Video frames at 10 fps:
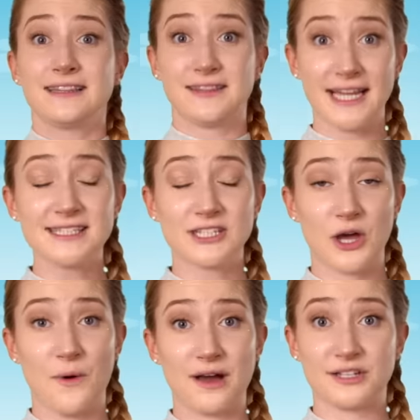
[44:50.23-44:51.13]
Let's
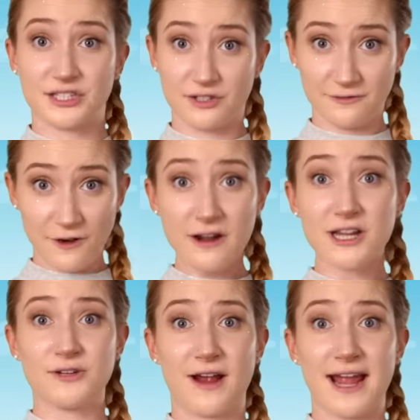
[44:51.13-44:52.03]
go on a
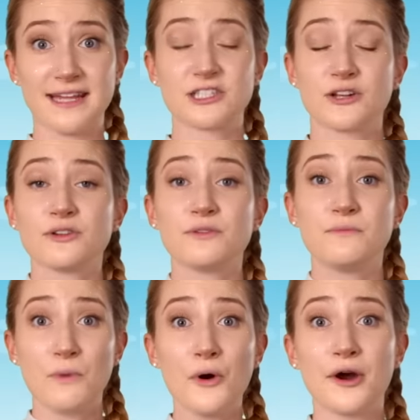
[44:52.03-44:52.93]
safari ride to learn
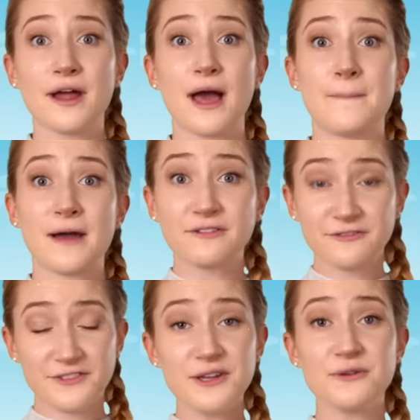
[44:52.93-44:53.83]
more about a
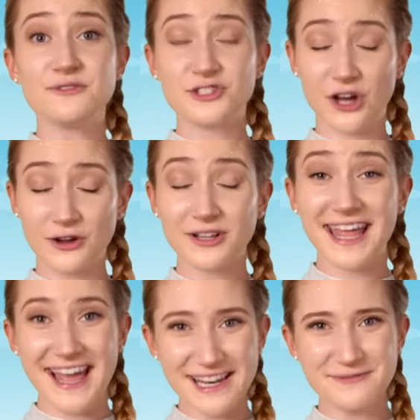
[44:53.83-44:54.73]
few jungle
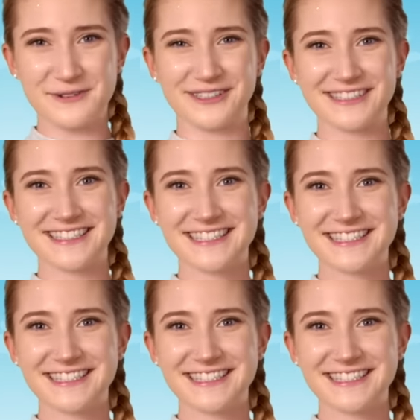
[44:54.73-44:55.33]
animals.